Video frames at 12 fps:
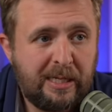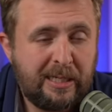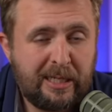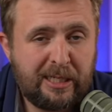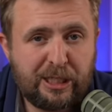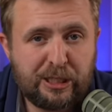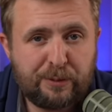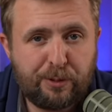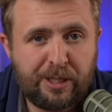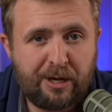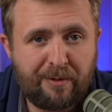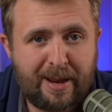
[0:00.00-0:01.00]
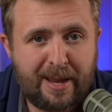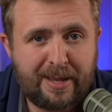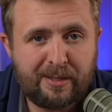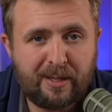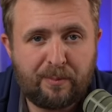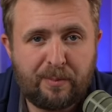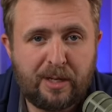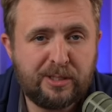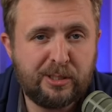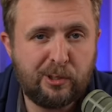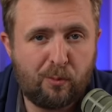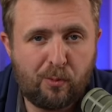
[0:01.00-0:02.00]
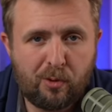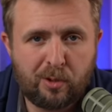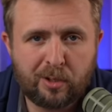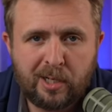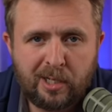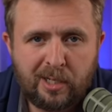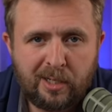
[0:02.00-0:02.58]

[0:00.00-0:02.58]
at this point, Iran and Hamas is no more.